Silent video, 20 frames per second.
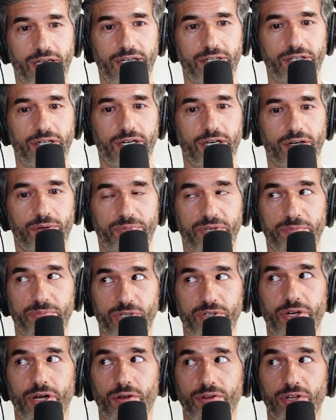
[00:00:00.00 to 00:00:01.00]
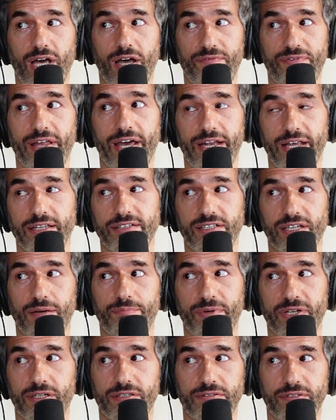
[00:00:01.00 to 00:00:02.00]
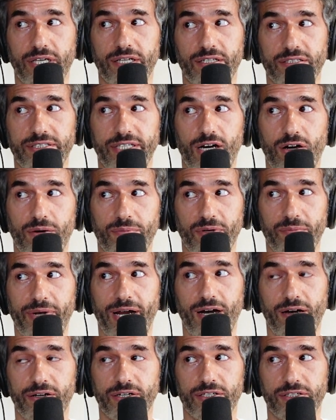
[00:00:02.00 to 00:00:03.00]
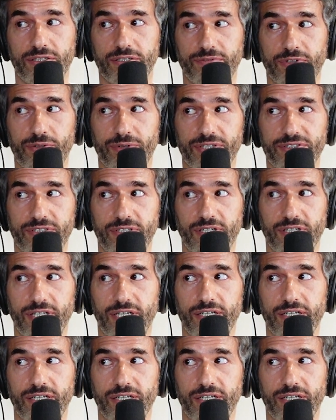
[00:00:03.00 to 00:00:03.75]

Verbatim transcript: then, you know, people no, who don't I, love that end up in a, in a terrible marriage for the rest of their